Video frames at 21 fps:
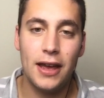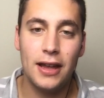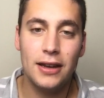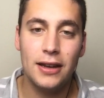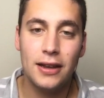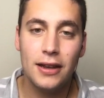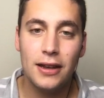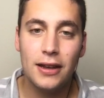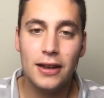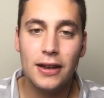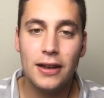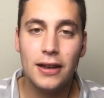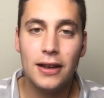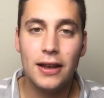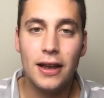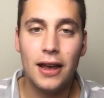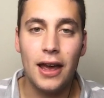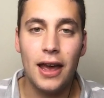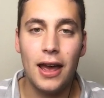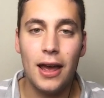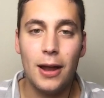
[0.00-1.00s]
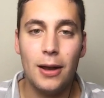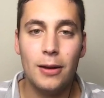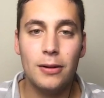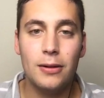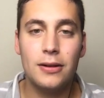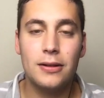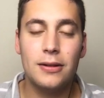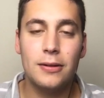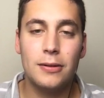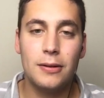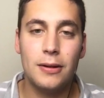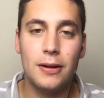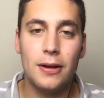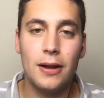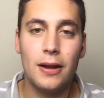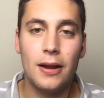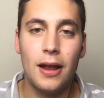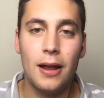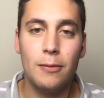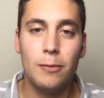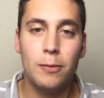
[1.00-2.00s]
He's active on the Twitter, and he
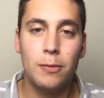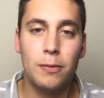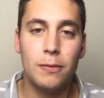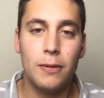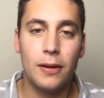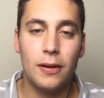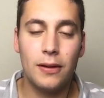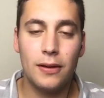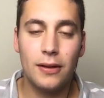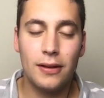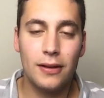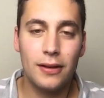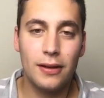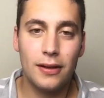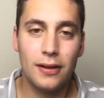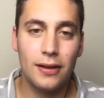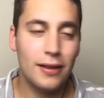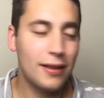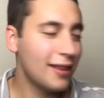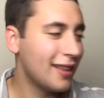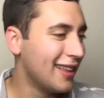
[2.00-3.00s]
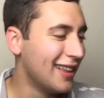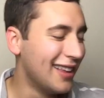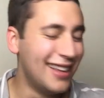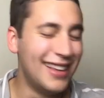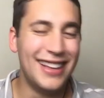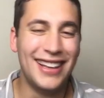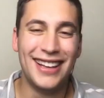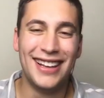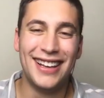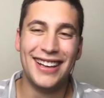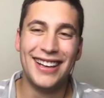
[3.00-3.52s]
responds to us when we ask for questions.